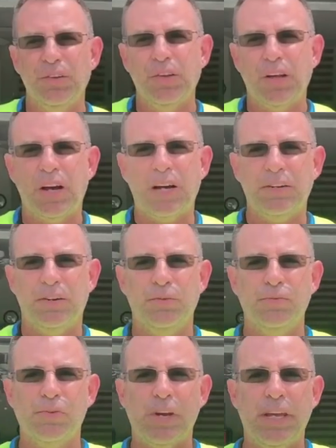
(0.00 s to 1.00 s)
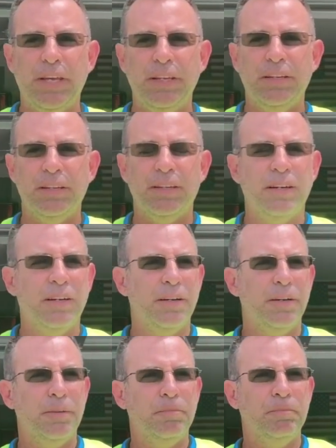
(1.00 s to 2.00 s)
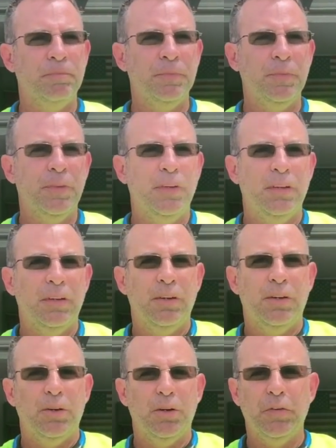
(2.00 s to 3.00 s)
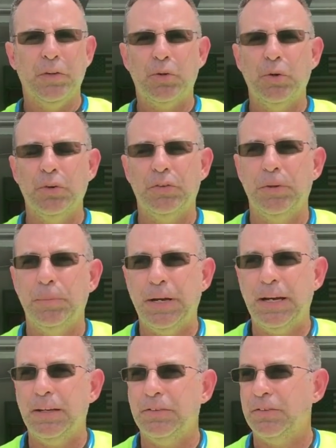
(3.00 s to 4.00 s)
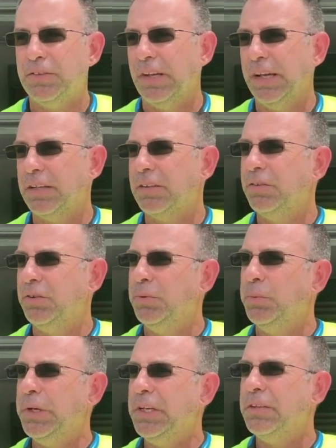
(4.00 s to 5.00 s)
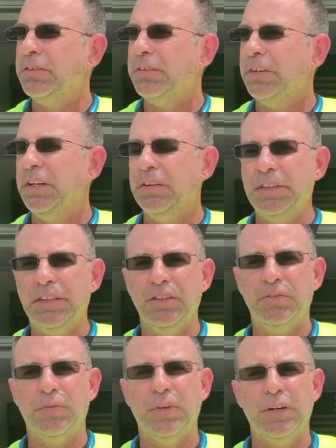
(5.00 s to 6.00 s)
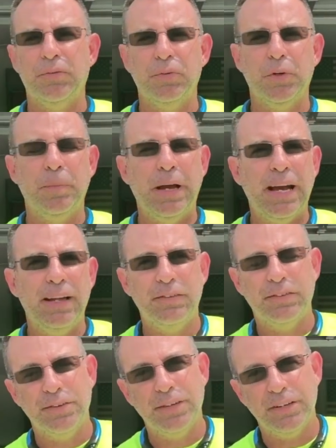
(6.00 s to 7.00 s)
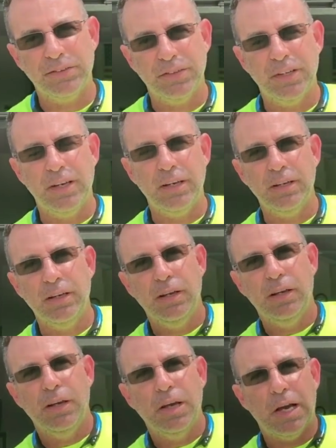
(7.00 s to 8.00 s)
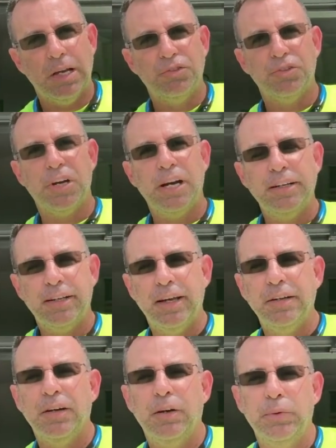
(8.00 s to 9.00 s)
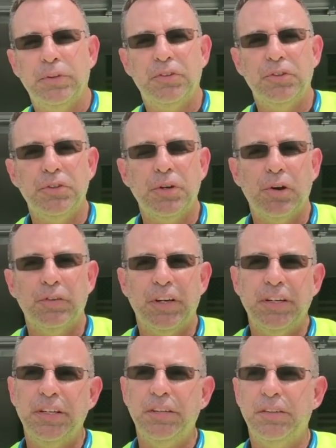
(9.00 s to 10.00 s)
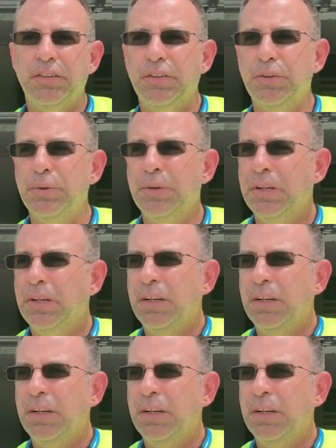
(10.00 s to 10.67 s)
lot of rain um, over the course of the past like two weeks and everything's flooded real bad. So yesterday I tried to get done with the two yards I needed to do,